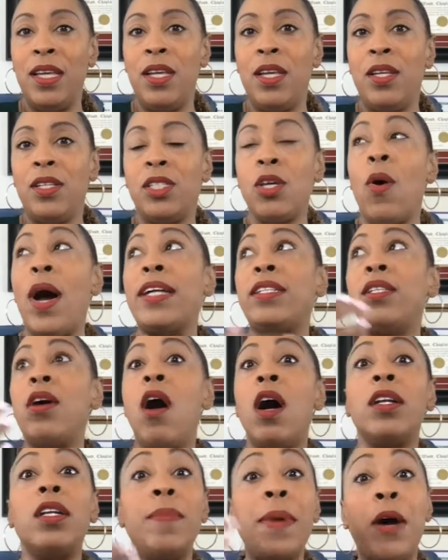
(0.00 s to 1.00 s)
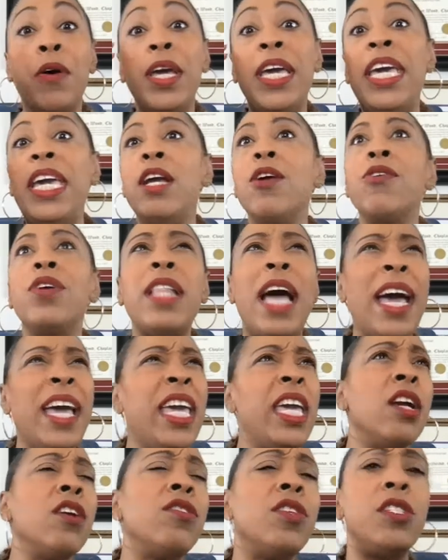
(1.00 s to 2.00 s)
So I talked about I
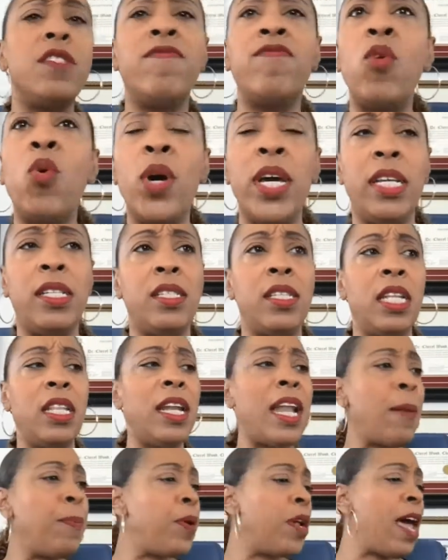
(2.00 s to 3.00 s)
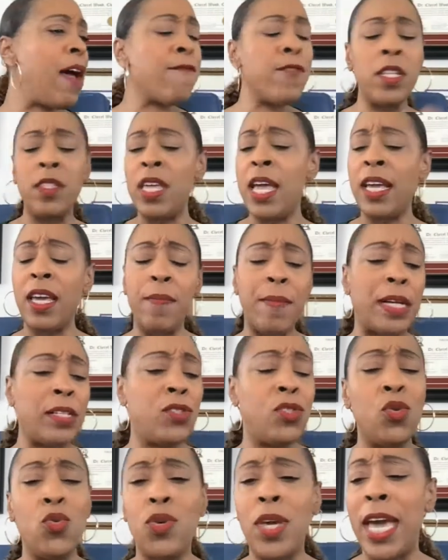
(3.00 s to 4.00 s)
hear this voice, and then I put everything in my
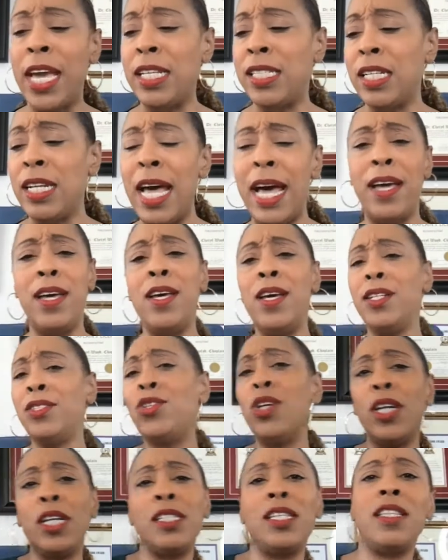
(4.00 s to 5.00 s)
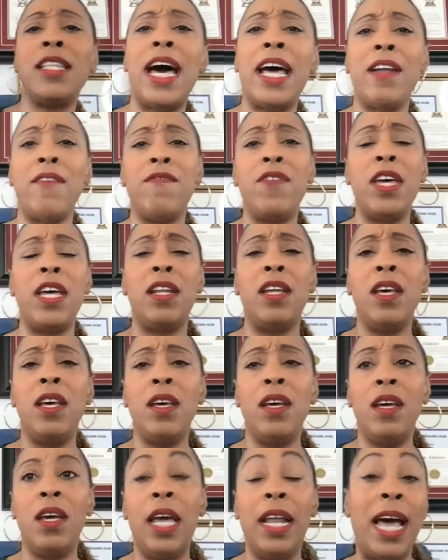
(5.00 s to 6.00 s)
suitcase and I took it to that event,
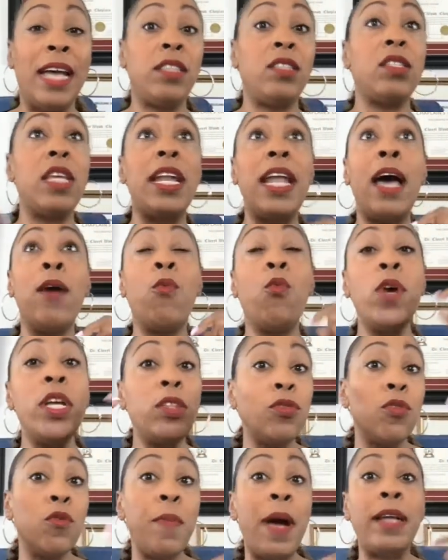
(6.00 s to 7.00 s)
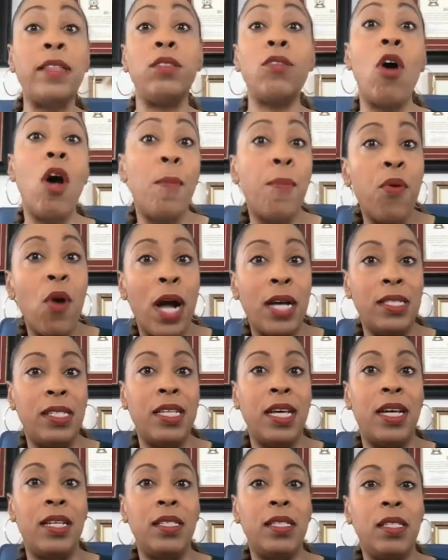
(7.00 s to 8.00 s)
and I went through my thought
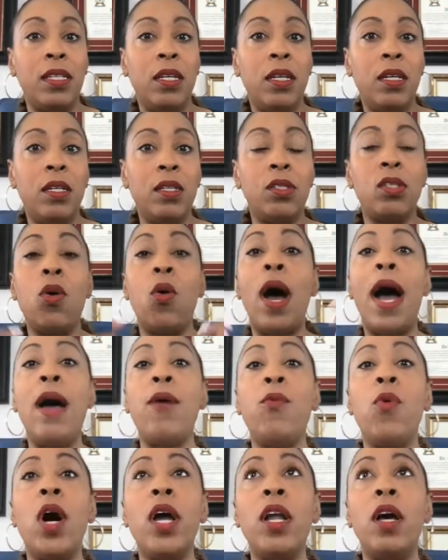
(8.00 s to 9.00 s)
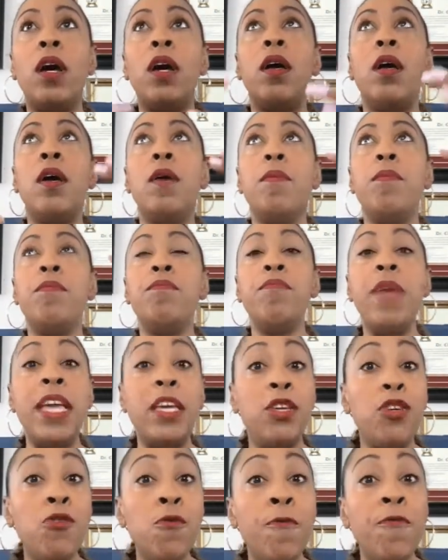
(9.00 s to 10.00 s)
process. So I want to
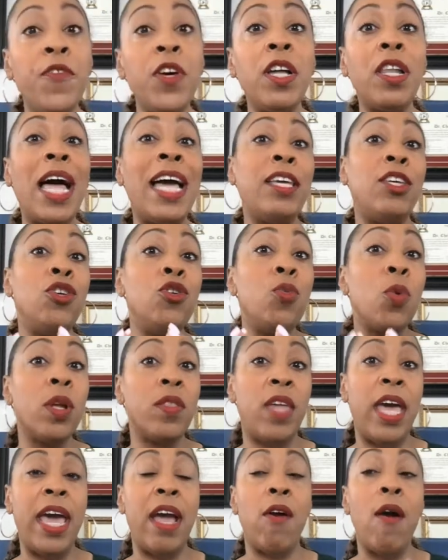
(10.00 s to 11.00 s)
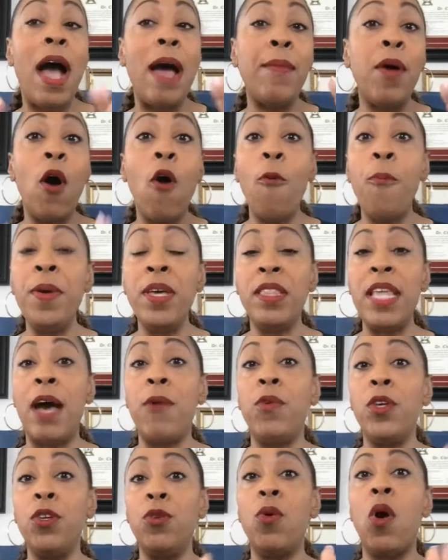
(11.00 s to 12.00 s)
make you feel like you were there. I'm hoping that
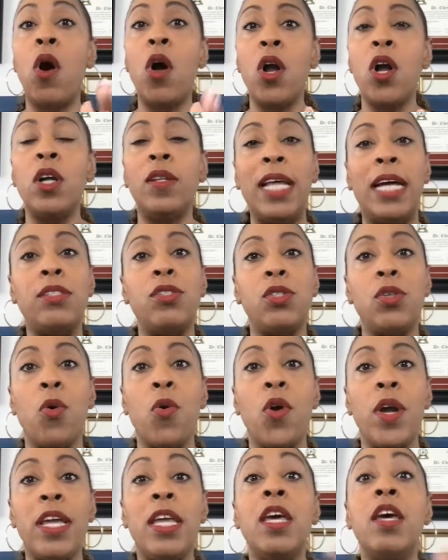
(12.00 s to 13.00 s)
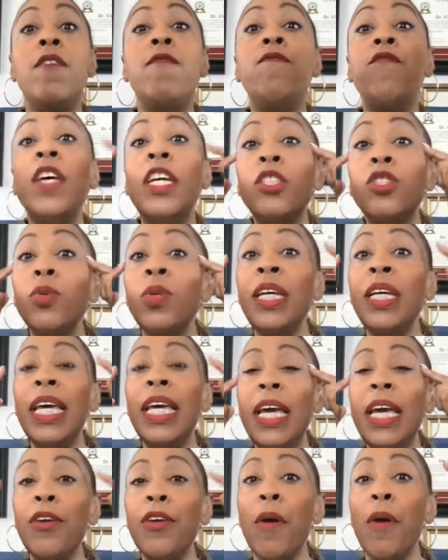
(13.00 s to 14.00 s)
when you all heard that story, visually
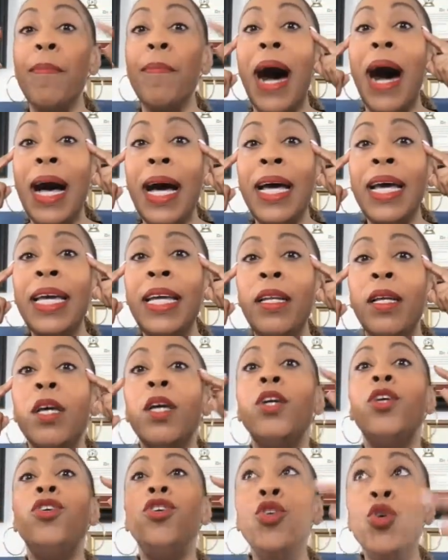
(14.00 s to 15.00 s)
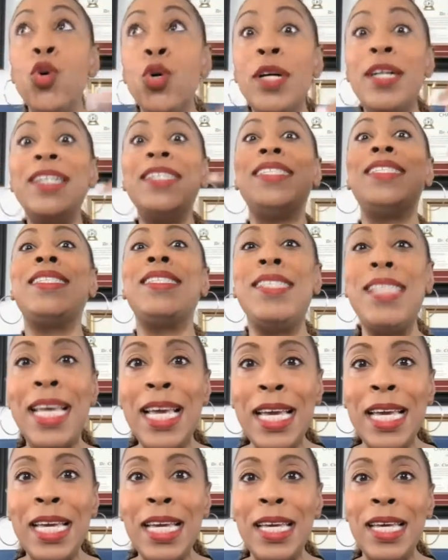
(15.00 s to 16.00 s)
in your mind, you could
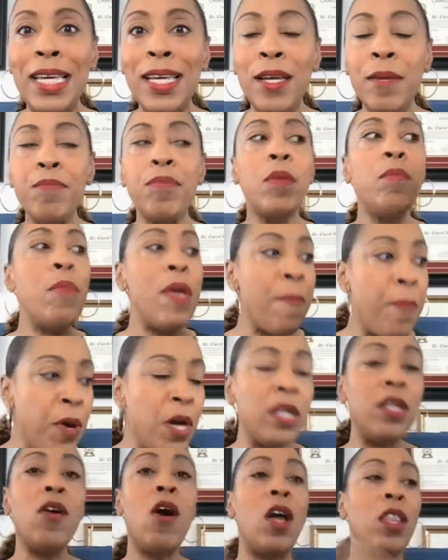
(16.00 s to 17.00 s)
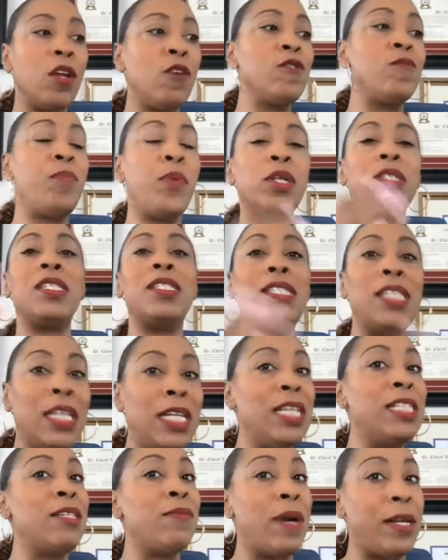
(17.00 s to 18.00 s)
see me putting all those books and
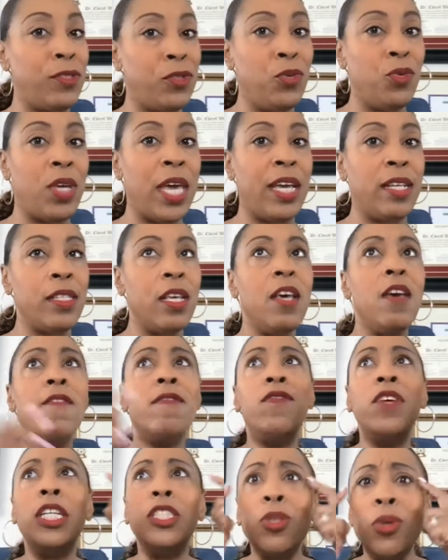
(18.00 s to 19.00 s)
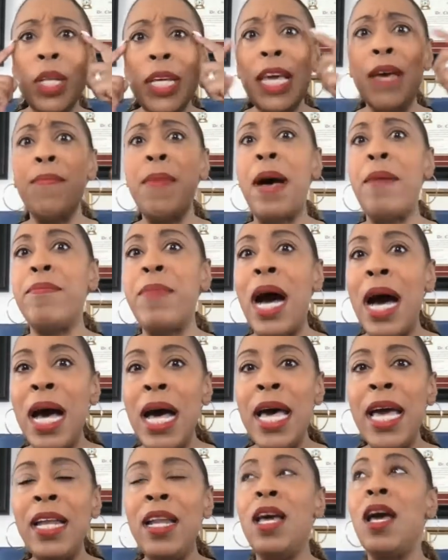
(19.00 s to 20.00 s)
CDs in my suitcase. Visually in my
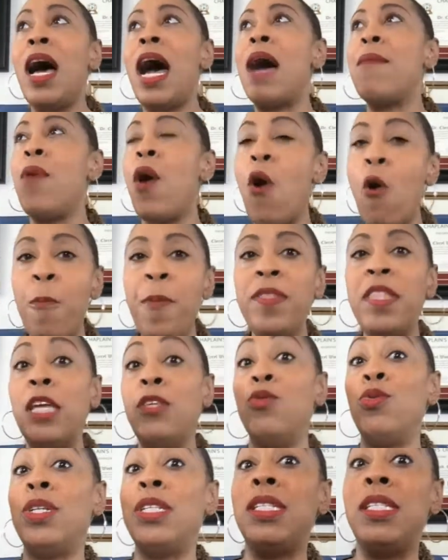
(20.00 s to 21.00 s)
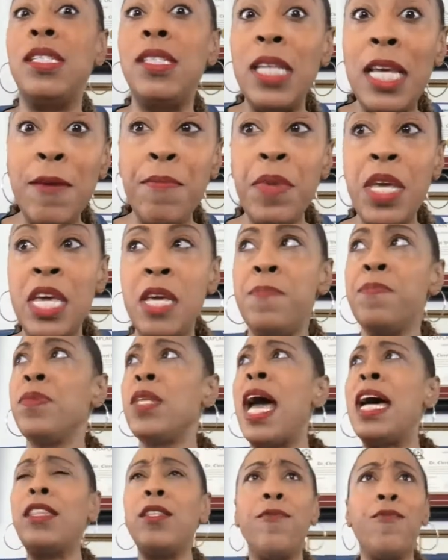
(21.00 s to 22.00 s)
mind, I'm hoping that you could see me
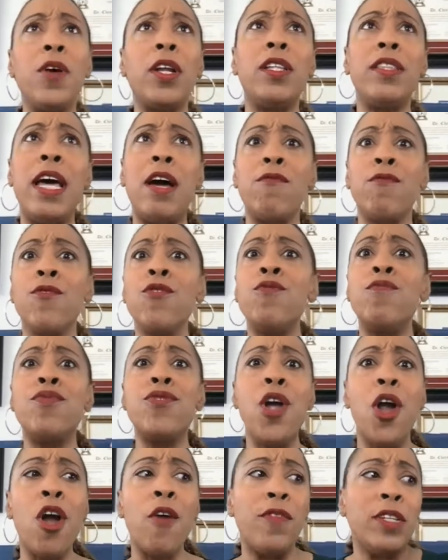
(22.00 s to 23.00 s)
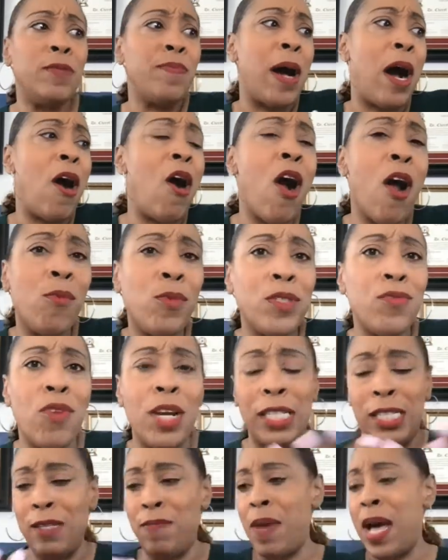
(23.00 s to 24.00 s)
at the front of that room, nervous. My heart was
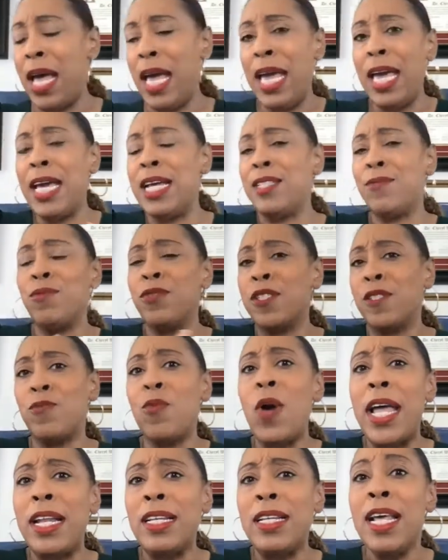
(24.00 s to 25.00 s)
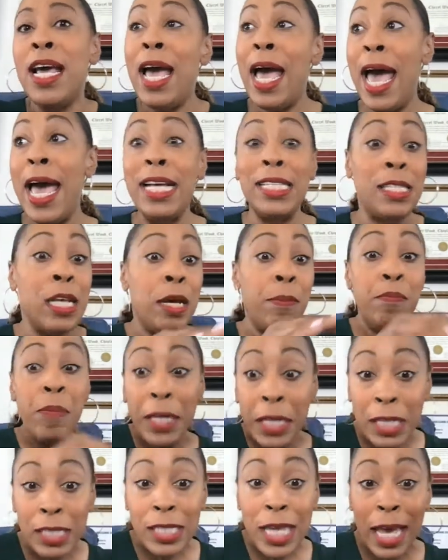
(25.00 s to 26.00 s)
racing. My hands were sweating as
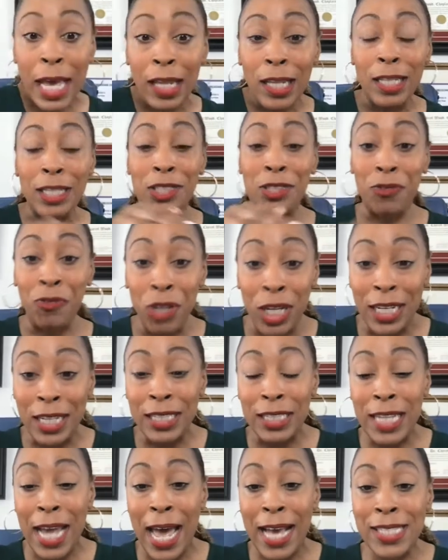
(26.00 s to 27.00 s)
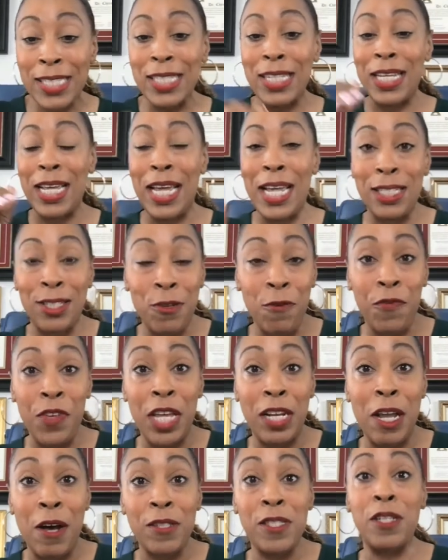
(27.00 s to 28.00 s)
Mickey Taylor, Sharia Jackson, and Sophia
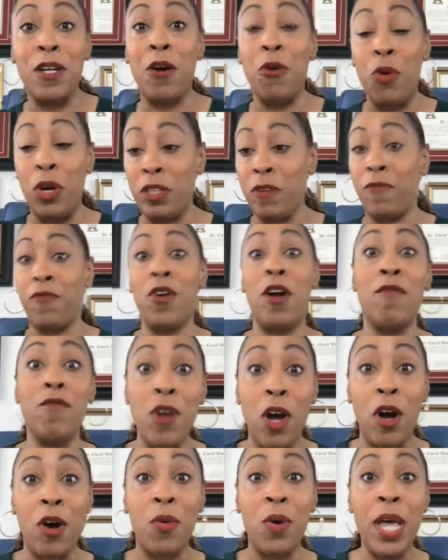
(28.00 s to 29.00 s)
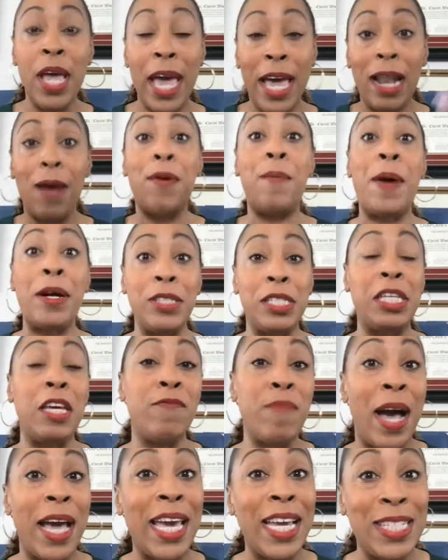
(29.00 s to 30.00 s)
Nelson are on the front row, and I'm about to give
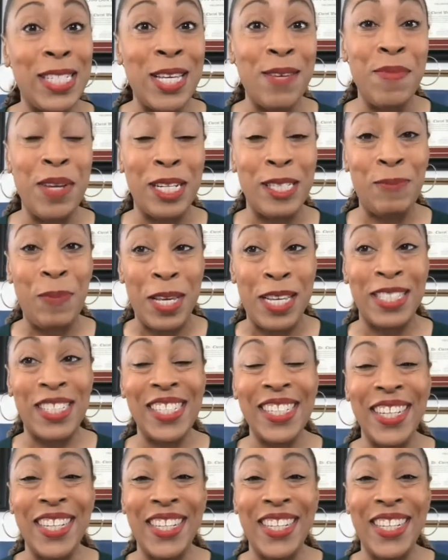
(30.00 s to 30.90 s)
my 18-minute speech.